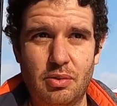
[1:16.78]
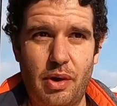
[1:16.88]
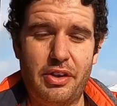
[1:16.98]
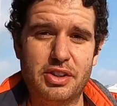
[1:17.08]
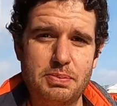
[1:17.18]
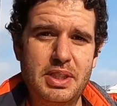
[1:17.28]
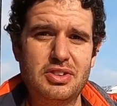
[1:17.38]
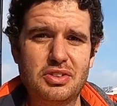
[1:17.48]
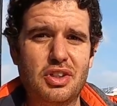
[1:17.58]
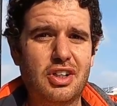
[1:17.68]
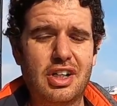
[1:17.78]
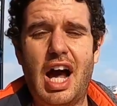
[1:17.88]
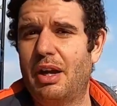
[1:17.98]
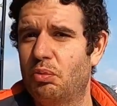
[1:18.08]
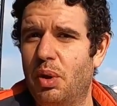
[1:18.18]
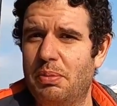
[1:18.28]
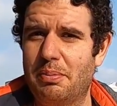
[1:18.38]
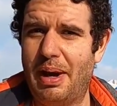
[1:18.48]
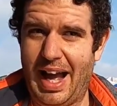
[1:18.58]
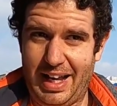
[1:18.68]
Whether his pizza is good or not, we'll
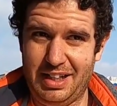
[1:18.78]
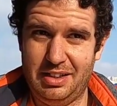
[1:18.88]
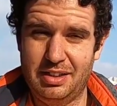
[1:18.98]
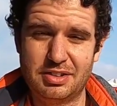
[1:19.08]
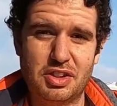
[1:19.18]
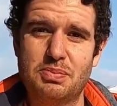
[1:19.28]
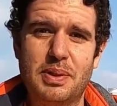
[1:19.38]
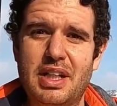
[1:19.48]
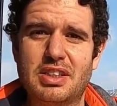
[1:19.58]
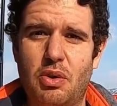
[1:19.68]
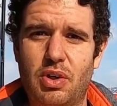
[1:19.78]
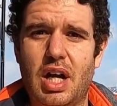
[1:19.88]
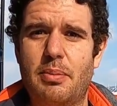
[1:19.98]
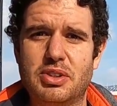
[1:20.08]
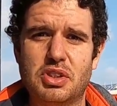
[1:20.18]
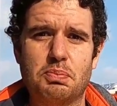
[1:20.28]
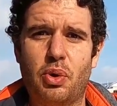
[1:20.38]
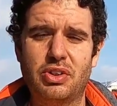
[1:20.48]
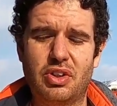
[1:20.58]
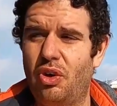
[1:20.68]
be back. Just because I want to come and
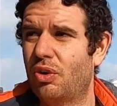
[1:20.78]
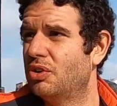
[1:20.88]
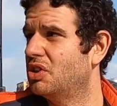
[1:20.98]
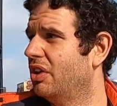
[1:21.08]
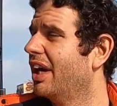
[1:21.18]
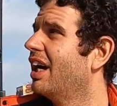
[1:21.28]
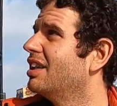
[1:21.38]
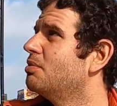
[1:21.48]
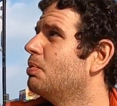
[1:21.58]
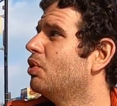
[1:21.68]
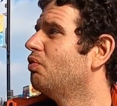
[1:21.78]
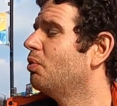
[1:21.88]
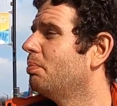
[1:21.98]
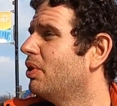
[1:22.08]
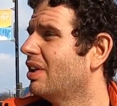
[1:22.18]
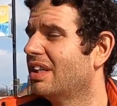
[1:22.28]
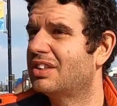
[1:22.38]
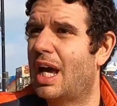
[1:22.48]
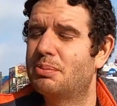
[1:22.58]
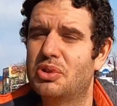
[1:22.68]
support the locals here. They got this beautiful building.
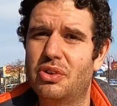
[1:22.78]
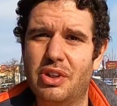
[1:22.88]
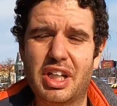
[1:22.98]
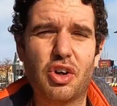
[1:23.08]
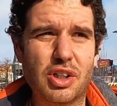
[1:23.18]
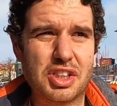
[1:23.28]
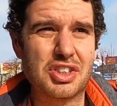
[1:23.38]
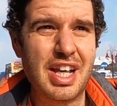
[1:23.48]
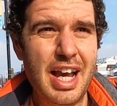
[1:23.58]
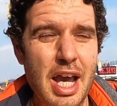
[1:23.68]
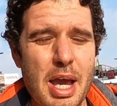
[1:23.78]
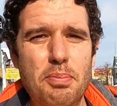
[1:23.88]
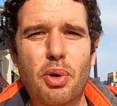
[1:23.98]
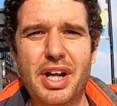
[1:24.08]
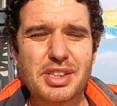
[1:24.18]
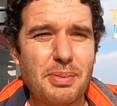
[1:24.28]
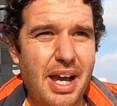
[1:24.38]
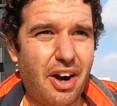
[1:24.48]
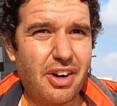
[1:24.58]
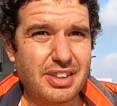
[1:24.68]
It's absolutely gorgeous. It breaks
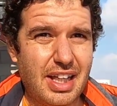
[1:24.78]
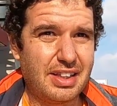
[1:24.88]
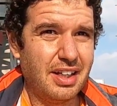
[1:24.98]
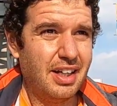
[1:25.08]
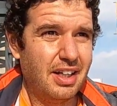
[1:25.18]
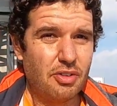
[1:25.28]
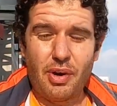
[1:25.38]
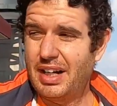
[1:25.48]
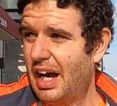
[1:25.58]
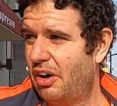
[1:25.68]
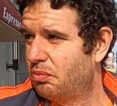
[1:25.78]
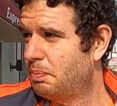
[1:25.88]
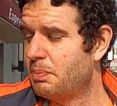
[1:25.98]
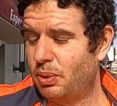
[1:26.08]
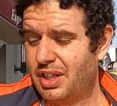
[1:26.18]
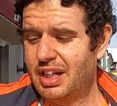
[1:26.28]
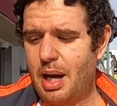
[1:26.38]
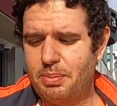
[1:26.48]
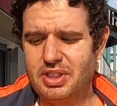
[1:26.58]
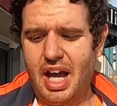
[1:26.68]
my heart that right now people
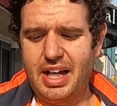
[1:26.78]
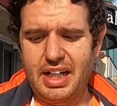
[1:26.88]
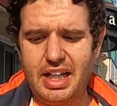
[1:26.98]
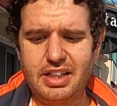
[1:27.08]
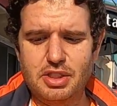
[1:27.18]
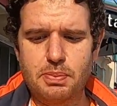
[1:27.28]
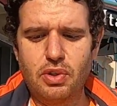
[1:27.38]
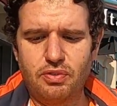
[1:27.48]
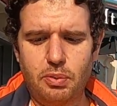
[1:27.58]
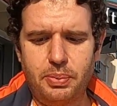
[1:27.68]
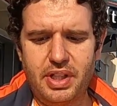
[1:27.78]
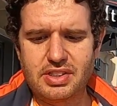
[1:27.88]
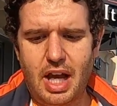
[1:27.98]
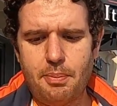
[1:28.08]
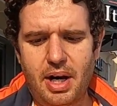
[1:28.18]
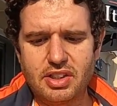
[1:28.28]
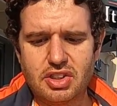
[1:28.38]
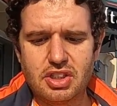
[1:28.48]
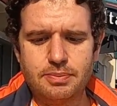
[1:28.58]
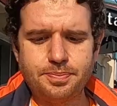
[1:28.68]
cannot be dining in this beautiful place. How much?
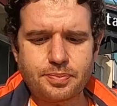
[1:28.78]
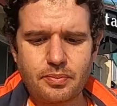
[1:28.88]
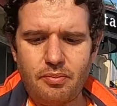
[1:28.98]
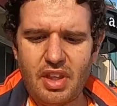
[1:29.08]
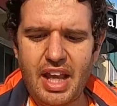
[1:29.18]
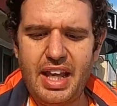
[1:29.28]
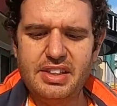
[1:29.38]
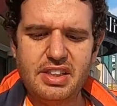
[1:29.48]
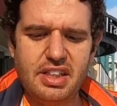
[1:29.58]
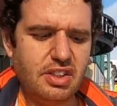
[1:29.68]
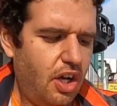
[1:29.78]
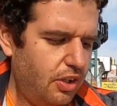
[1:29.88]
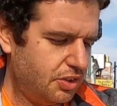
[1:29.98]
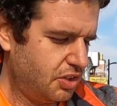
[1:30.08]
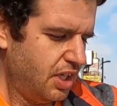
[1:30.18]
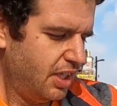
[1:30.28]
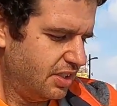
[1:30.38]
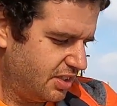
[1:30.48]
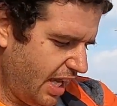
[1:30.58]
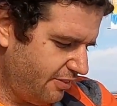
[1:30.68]

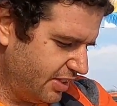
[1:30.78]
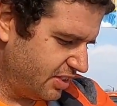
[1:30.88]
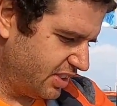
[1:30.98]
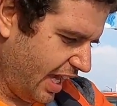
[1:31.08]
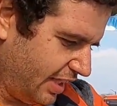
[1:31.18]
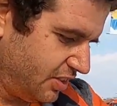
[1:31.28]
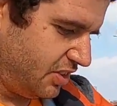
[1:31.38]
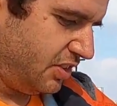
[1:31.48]
$18.07.